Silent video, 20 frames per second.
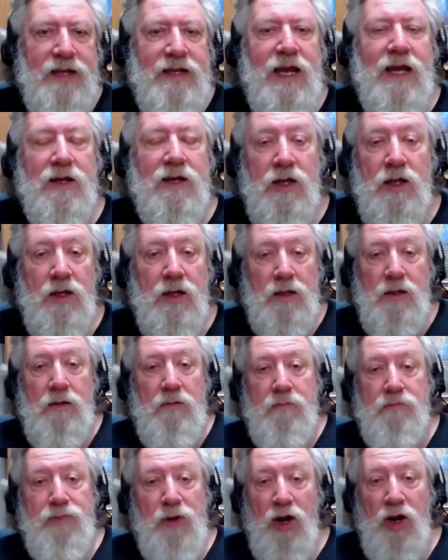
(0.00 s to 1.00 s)
again
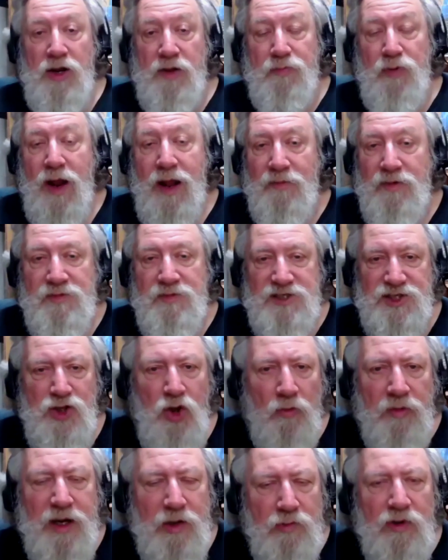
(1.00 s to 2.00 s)
part of the problem
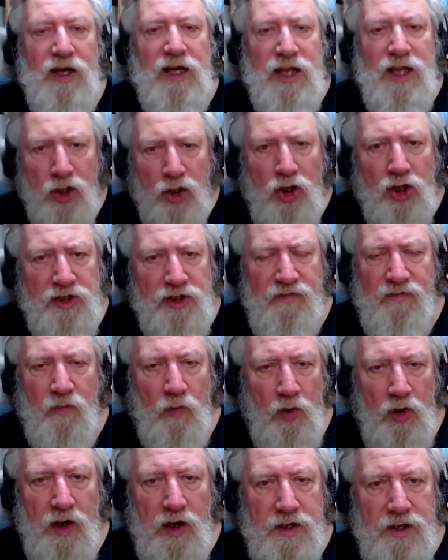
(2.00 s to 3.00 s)
is nobody really
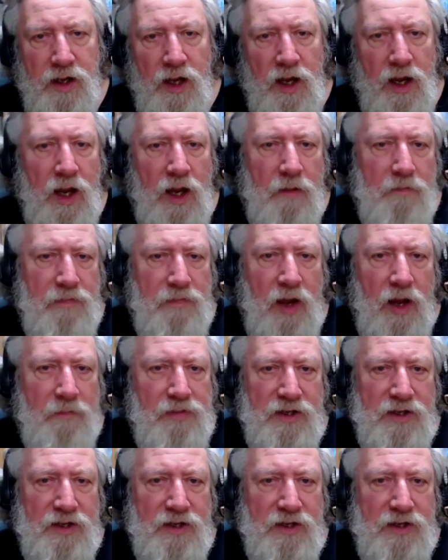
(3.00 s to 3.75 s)
looked for it uh, mm-hmm.